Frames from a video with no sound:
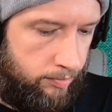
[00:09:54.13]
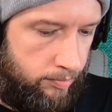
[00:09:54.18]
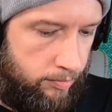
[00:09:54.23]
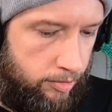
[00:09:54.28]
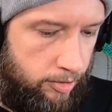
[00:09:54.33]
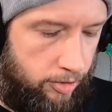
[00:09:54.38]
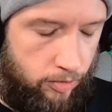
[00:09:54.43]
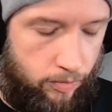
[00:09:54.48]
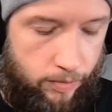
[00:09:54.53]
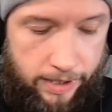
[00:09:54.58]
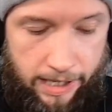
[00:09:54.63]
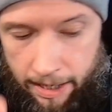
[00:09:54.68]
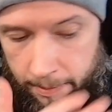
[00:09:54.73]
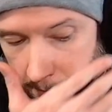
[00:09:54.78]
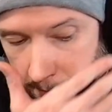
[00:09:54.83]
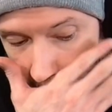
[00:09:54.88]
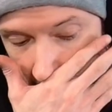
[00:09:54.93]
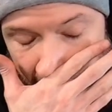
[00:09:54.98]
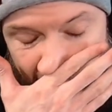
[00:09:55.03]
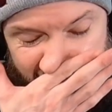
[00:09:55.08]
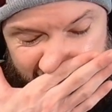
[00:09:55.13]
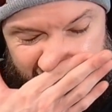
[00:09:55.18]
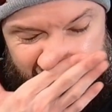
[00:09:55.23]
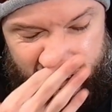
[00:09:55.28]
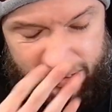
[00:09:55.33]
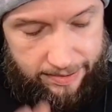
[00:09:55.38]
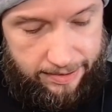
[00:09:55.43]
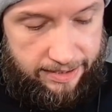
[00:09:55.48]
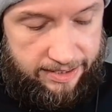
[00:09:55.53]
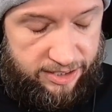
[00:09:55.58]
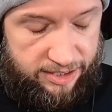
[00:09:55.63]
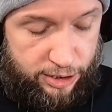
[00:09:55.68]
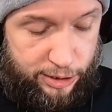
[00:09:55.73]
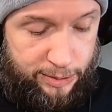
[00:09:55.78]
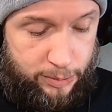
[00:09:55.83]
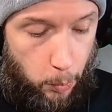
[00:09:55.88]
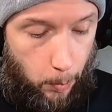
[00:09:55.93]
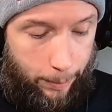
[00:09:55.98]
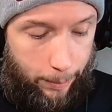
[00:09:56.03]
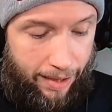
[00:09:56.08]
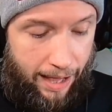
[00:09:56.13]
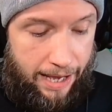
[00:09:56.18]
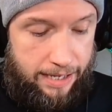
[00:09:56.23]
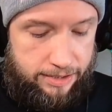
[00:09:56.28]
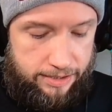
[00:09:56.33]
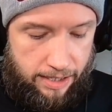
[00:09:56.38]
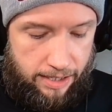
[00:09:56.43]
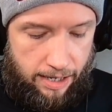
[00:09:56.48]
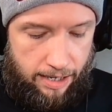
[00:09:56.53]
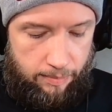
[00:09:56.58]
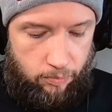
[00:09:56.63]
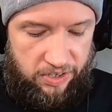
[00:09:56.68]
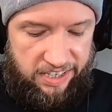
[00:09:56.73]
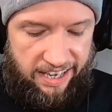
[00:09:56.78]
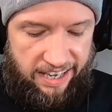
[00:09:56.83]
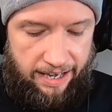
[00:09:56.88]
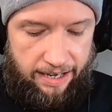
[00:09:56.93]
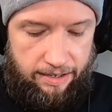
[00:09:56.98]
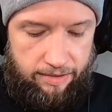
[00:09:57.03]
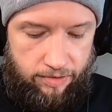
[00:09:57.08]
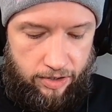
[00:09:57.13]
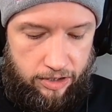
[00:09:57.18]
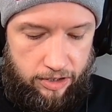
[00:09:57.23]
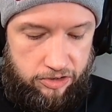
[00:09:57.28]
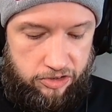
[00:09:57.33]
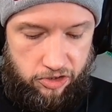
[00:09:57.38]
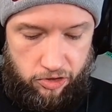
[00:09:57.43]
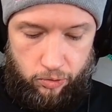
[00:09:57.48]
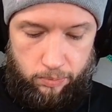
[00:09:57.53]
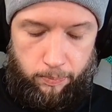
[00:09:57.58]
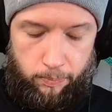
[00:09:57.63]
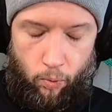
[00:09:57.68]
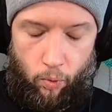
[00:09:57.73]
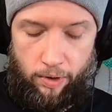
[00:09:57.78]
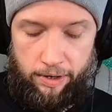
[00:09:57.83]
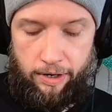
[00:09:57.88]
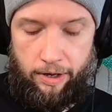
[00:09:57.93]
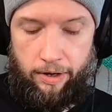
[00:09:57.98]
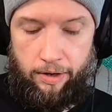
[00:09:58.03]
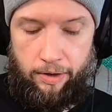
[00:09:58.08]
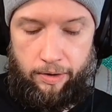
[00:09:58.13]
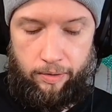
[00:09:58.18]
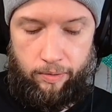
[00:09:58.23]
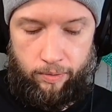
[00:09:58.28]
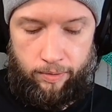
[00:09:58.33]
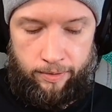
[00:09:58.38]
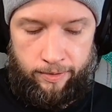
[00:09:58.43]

Look, we got to be honest with this, because last time we gave a 2.0.